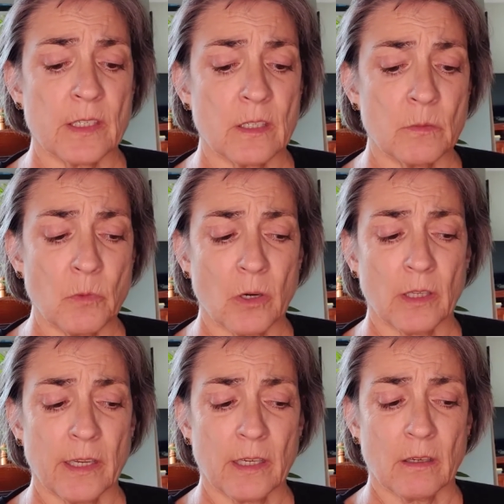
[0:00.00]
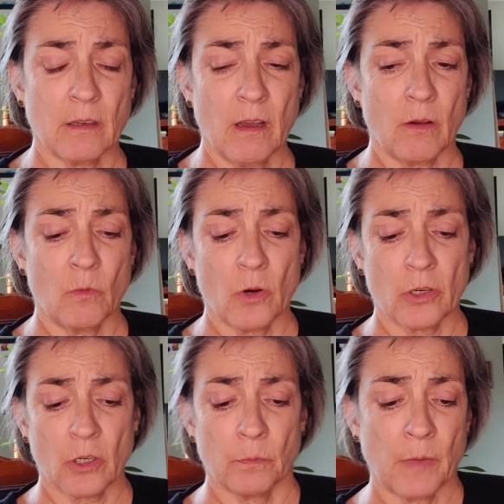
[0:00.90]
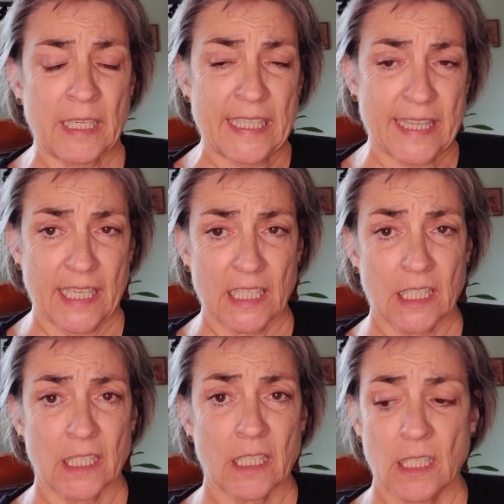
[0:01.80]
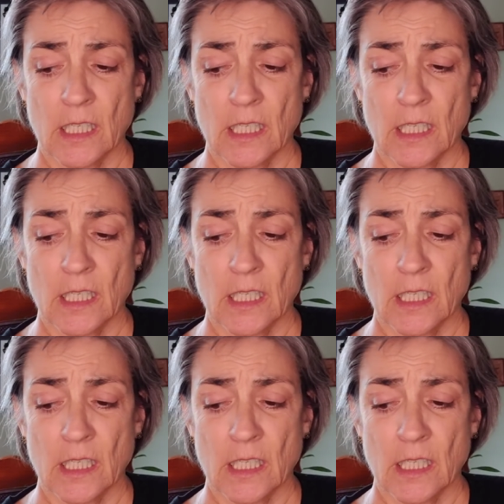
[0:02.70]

This is more like a, a work or money thing.